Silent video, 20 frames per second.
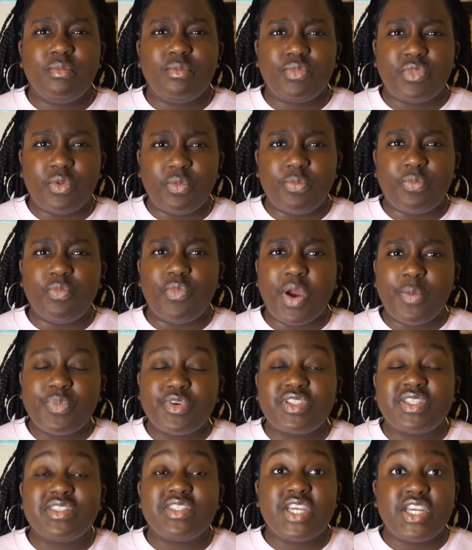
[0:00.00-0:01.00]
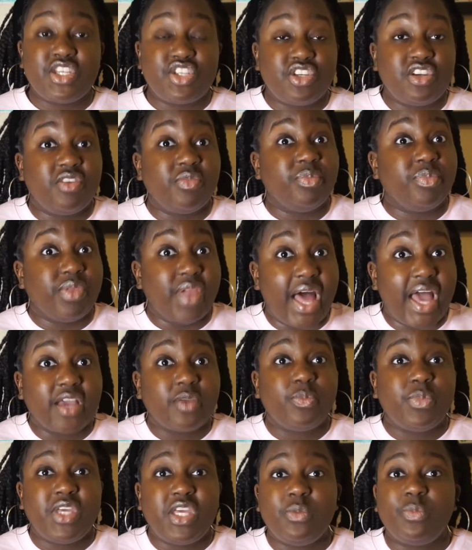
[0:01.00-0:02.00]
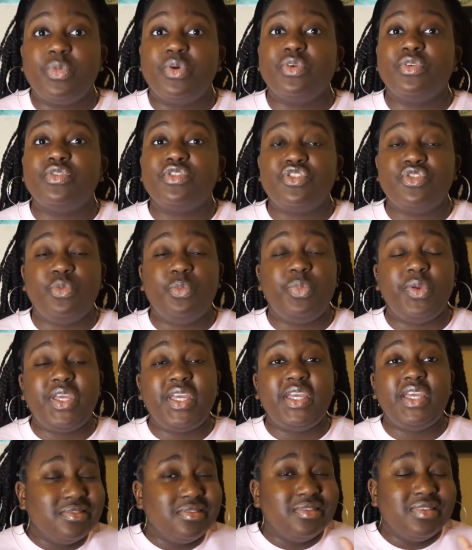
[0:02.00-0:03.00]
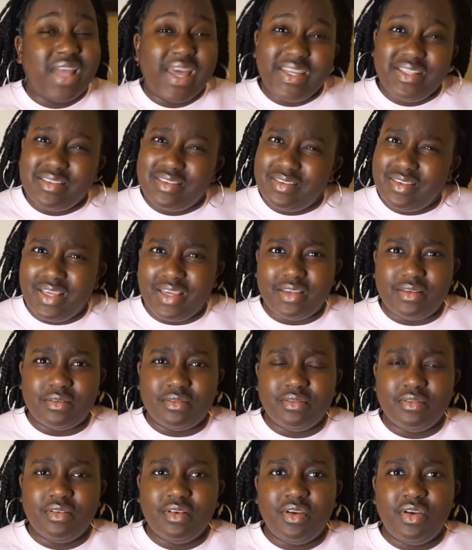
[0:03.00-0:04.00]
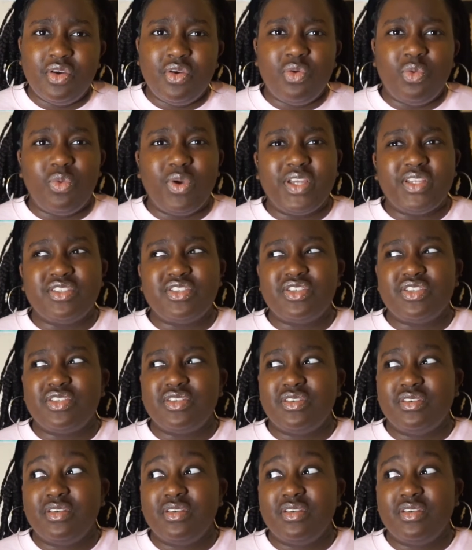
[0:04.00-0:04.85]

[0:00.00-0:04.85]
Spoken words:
the representation of Black people to be light skinned, which